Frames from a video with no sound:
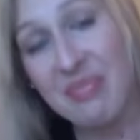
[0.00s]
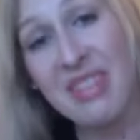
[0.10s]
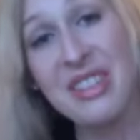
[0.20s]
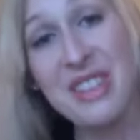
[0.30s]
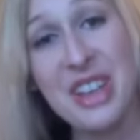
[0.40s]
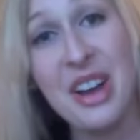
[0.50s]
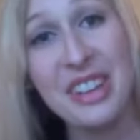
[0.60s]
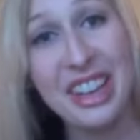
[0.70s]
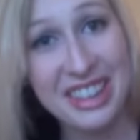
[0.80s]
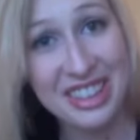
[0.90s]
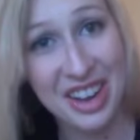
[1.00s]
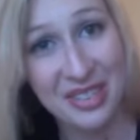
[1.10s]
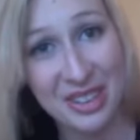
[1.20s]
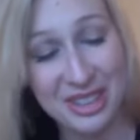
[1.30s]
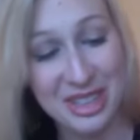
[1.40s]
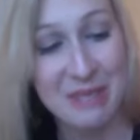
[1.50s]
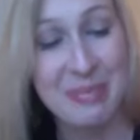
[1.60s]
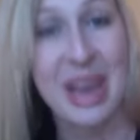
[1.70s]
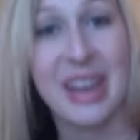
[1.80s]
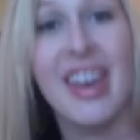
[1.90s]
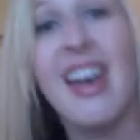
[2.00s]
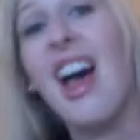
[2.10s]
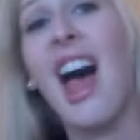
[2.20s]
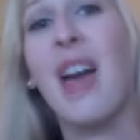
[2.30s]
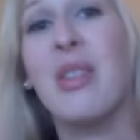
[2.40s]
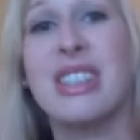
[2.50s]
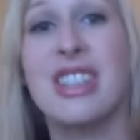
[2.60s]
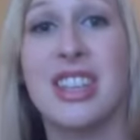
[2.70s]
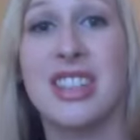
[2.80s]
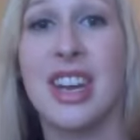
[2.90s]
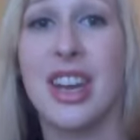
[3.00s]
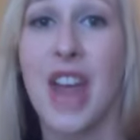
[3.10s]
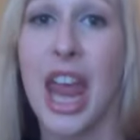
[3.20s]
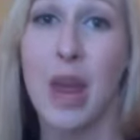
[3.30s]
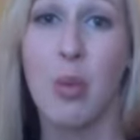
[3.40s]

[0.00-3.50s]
If you don't like the thought of using a pick, I would suggest getting a